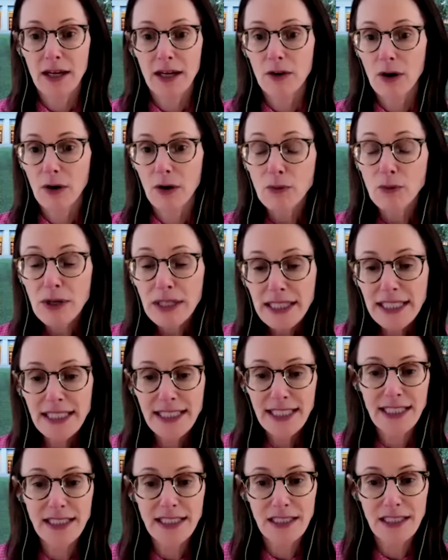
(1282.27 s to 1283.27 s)
really
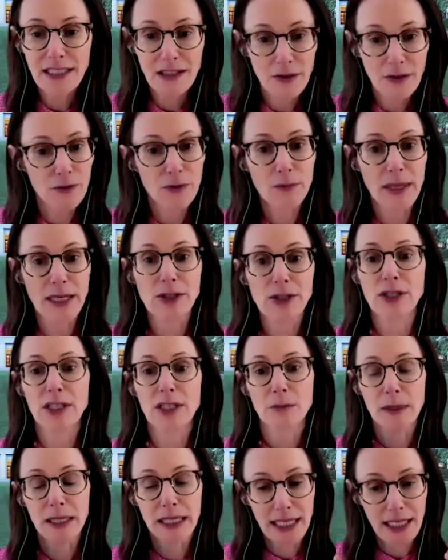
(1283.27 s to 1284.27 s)
sensitive information is
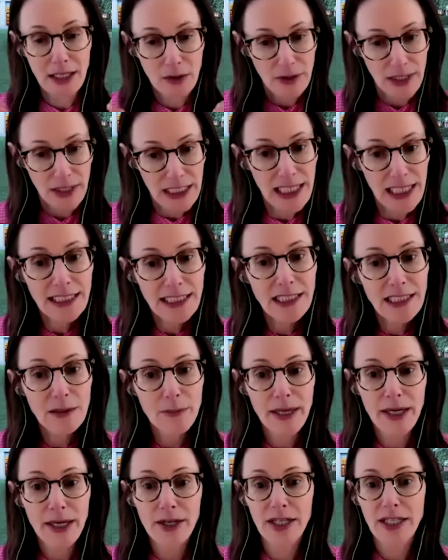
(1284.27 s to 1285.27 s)
being not only collected
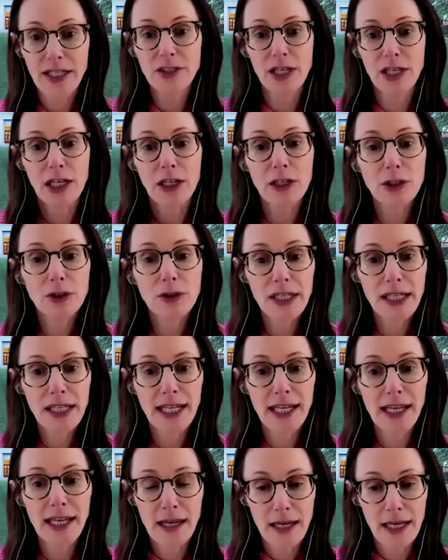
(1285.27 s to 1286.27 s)
about us, including